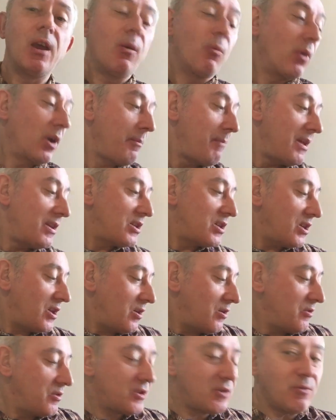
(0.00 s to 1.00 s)
what I meant to
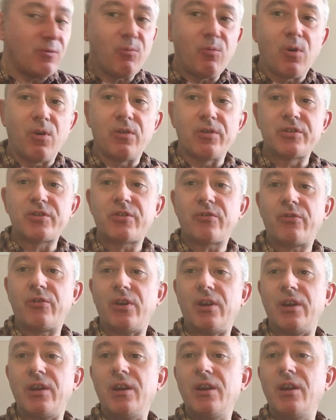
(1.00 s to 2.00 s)
use was
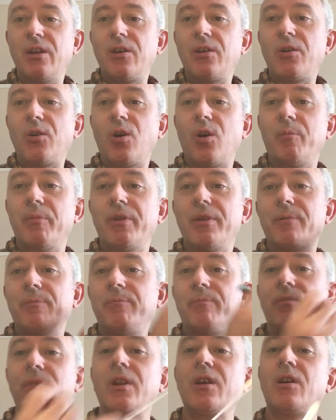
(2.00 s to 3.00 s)
the common
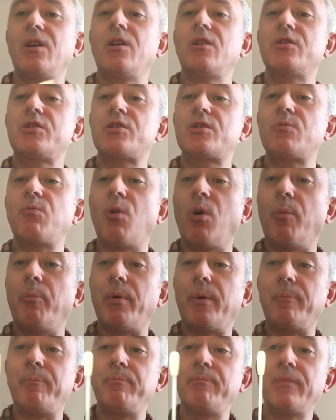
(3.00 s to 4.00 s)
swab.
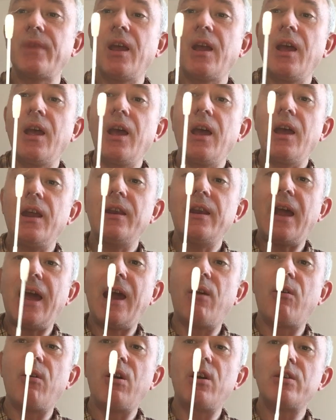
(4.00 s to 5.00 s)

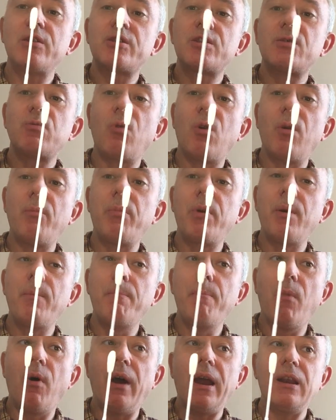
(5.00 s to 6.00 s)
Now, a swab
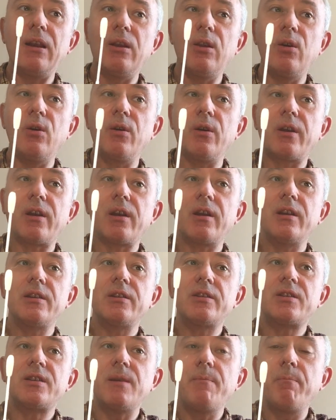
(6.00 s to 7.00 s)
might look
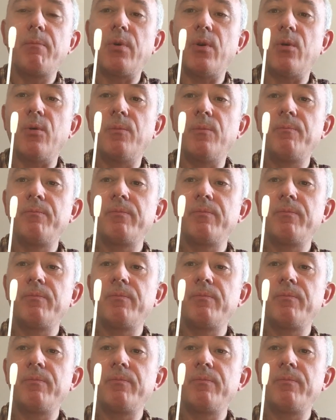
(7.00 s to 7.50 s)
simple.